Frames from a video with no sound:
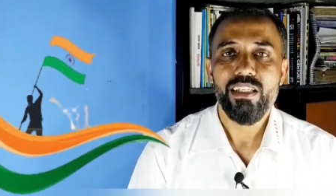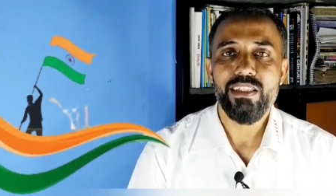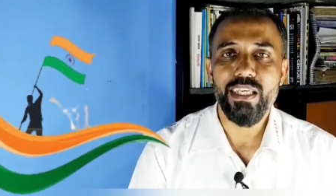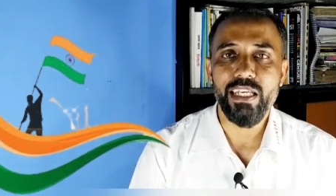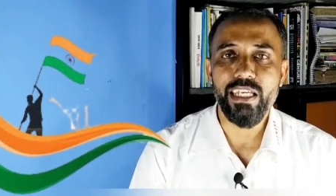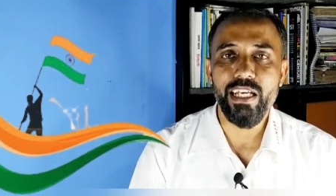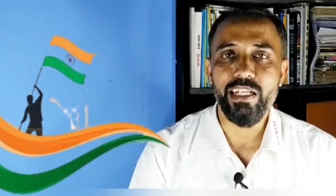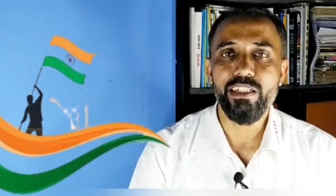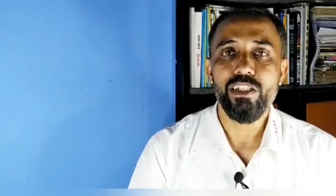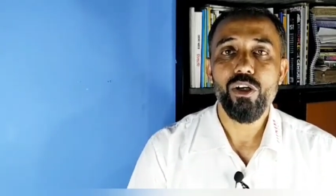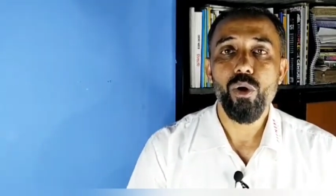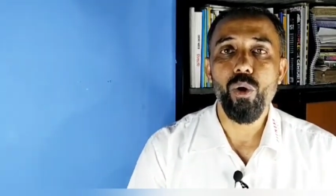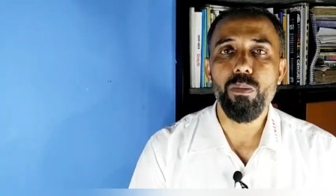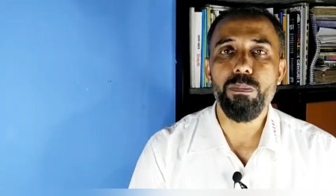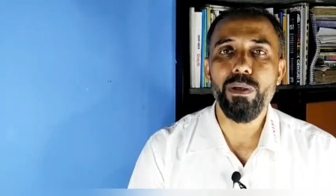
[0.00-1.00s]
Second,
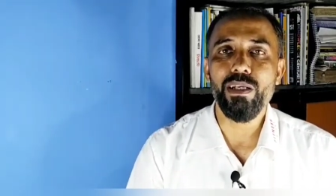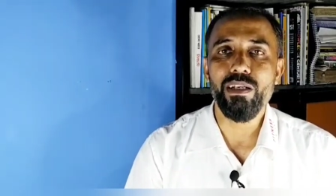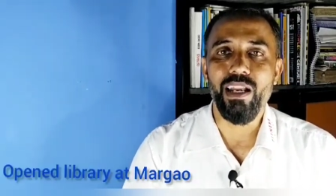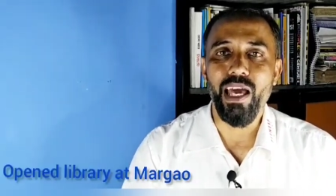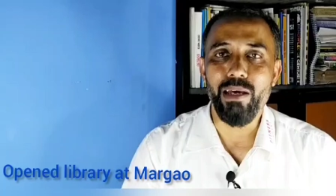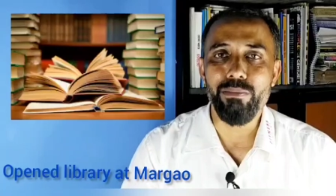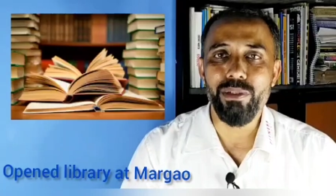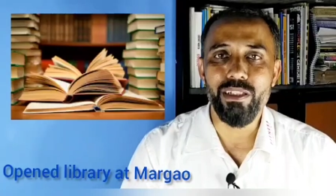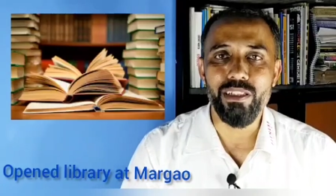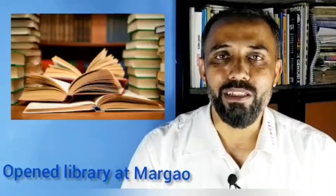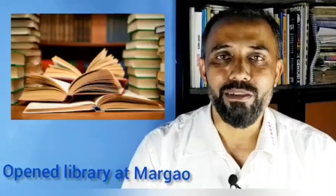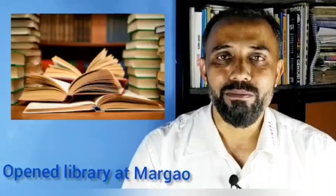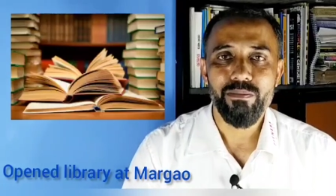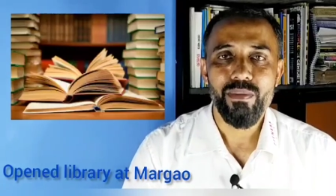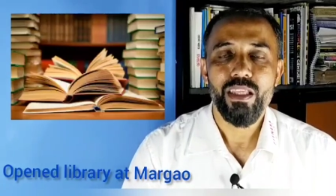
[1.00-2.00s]
open library.